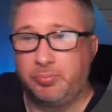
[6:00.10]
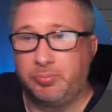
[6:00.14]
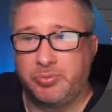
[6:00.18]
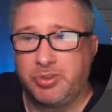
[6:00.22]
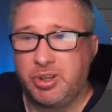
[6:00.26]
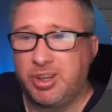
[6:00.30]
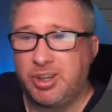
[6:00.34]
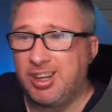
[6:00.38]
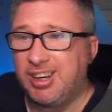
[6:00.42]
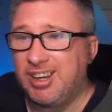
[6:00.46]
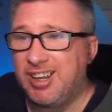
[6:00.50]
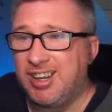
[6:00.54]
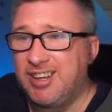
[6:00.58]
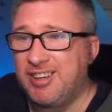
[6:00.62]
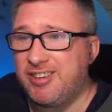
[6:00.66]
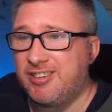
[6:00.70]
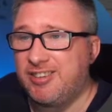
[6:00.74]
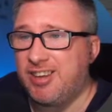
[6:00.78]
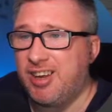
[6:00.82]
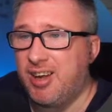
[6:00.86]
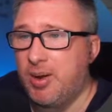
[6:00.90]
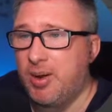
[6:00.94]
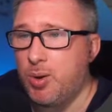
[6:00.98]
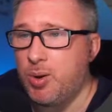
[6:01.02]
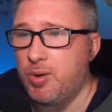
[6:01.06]
you can lay
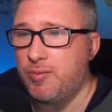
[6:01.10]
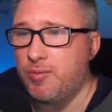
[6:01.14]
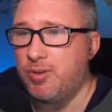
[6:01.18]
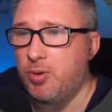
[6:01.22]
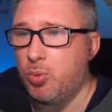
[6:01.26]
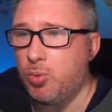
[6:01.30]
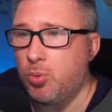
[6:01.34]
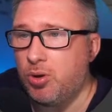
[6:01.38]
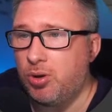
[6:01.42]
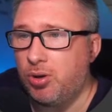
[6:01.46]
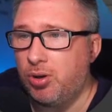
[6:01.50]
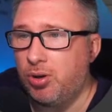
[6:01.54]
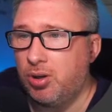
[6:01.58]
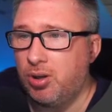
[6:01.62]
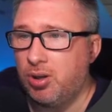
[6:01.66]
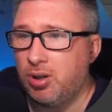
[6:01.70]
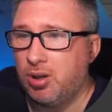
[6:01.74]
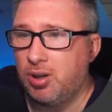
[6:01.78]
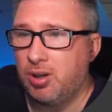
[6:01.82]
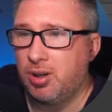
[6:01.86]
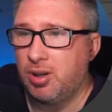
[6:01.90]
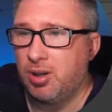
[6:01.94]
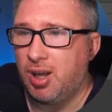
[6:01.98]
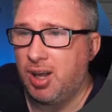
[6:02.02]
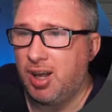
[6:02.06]
this out however you want.
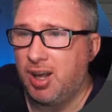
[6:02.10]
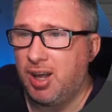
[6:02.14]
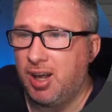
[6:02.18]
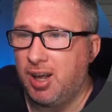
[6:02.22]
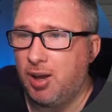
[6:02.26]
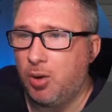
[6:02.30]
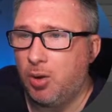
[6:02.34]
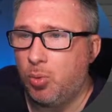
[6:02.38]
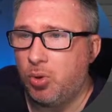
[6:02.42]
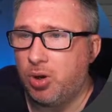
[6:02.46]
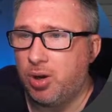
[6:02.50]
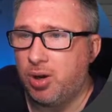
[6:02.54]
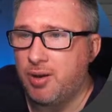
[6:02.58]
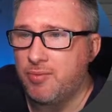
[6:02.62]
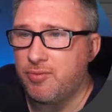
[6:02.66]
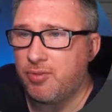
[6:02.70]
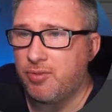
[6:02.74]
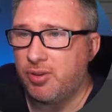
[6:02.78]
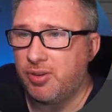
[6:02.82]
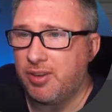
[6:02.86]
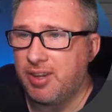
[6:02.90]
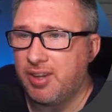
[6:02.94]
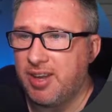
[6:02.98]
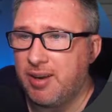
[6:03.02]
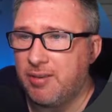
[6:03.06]
What I've
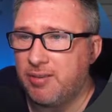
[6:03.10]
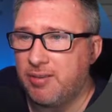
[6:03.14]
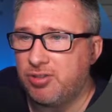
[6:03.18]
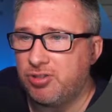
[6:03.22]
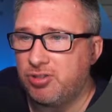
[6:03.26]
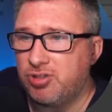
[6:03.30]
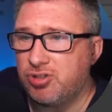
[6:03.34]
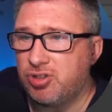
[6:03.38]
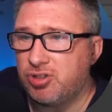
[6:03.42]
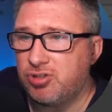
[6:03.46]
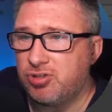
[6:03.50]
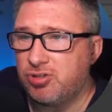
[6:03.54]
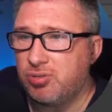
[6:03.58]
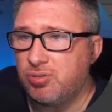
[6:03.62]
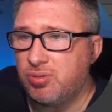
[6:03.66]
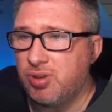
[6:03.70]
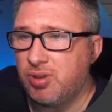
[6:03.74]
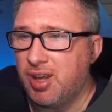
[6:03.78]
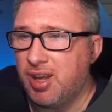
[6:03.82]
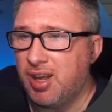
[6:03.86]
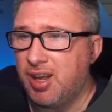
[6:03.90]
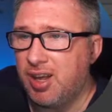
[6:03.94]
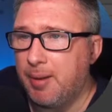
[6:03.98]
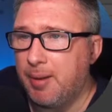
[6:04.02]
got there is just,